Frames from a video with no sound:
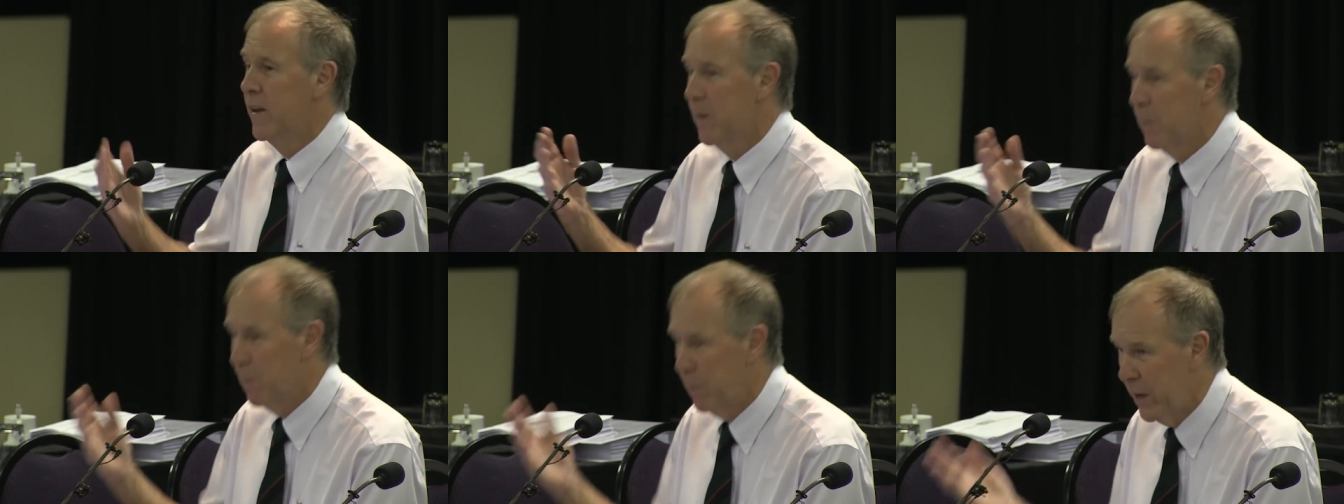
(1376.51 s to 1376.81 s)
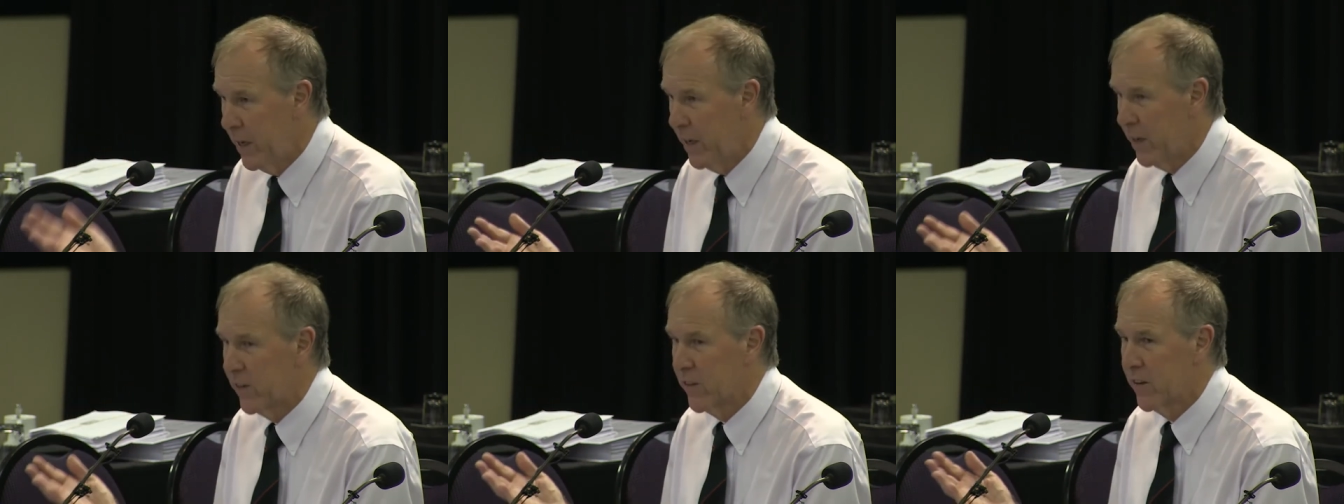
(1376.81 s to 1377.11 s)

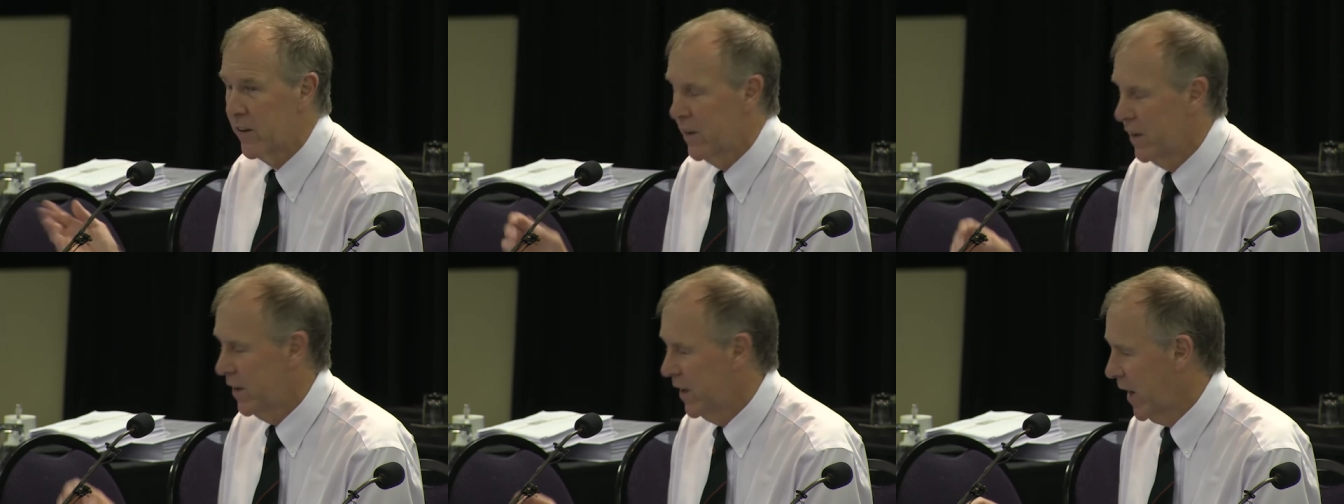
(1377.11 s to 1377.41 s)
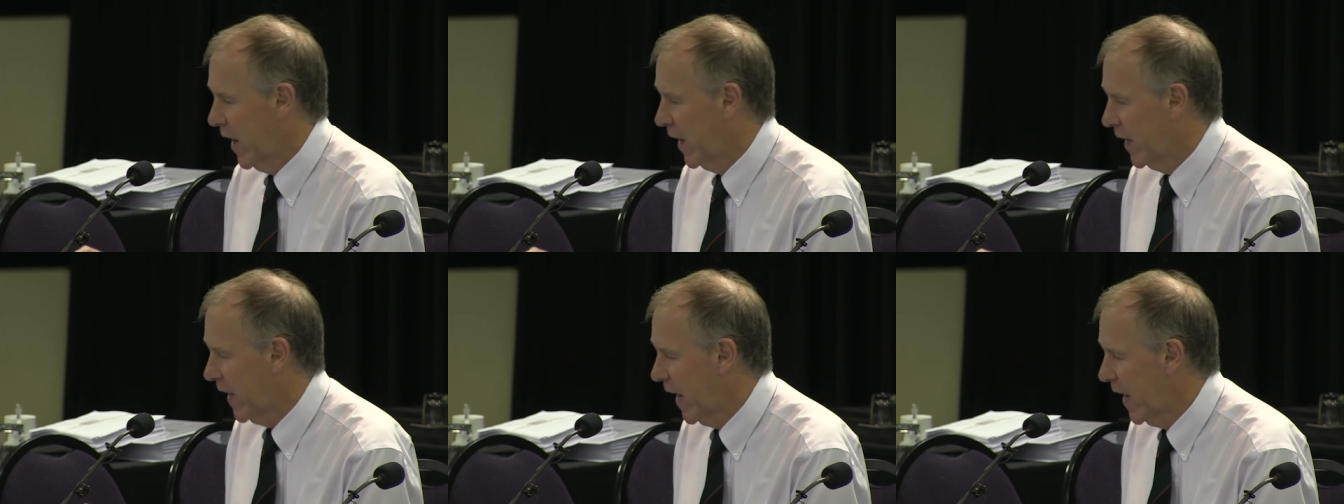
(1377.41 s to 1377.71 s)
Meat,
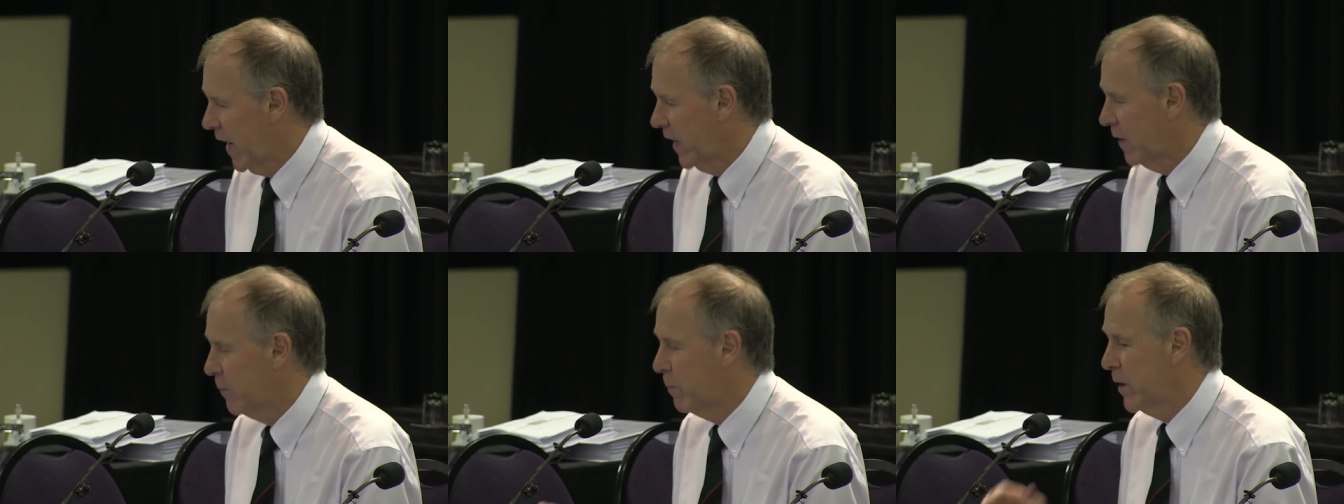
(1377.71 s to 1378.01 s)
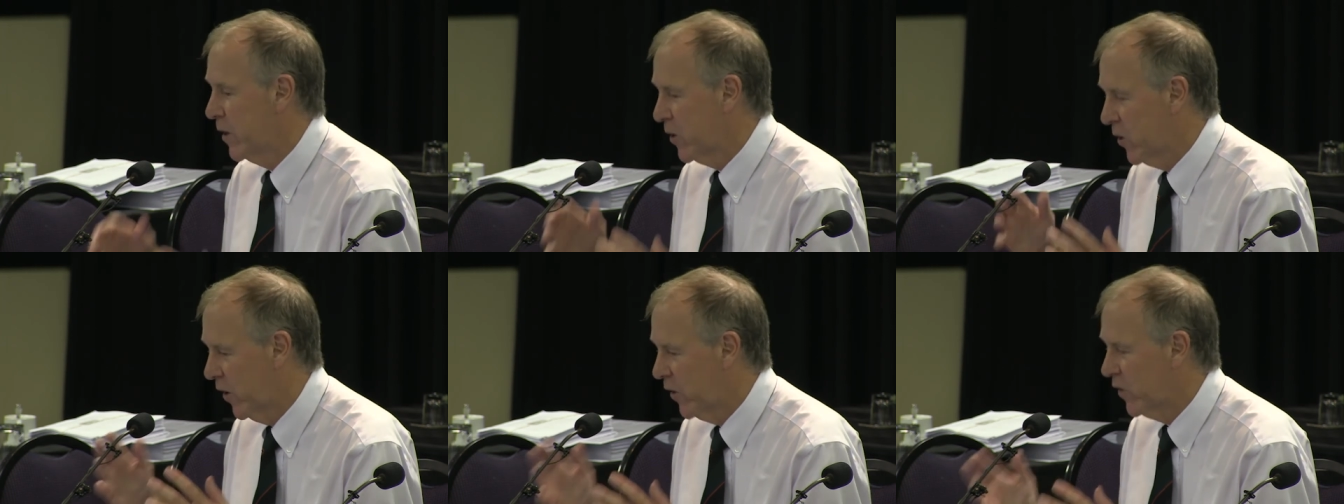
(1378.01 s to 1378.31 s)
again,
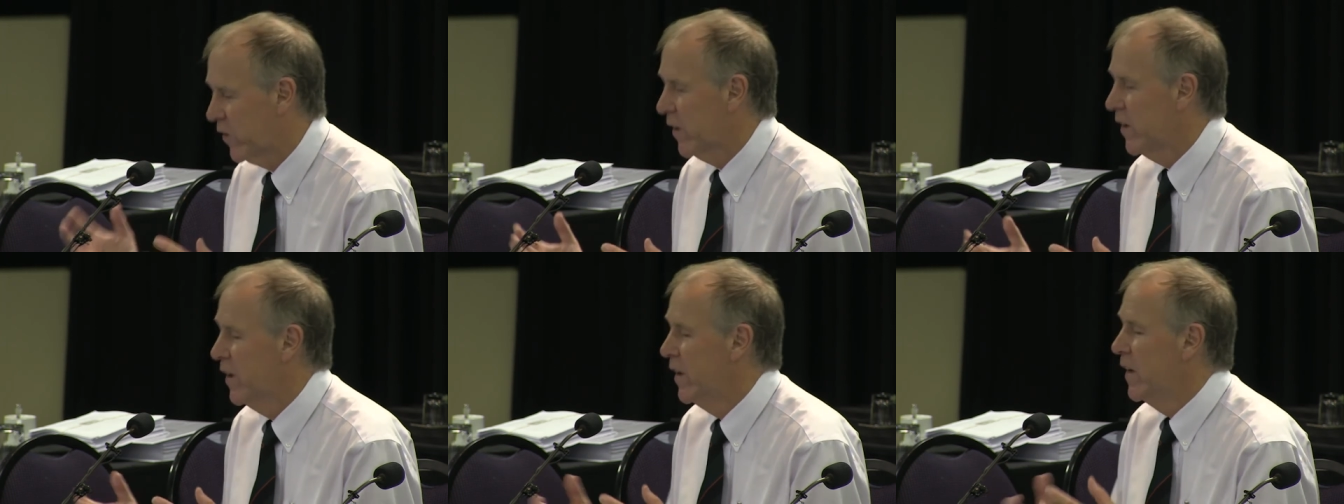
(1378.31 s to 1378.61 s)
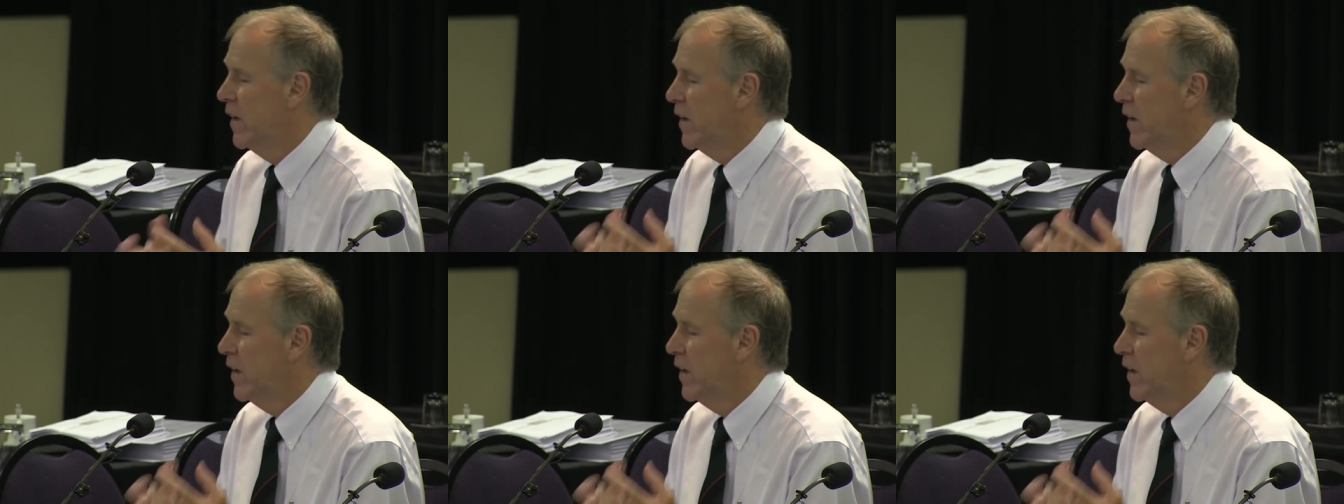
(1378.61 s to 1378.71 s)
because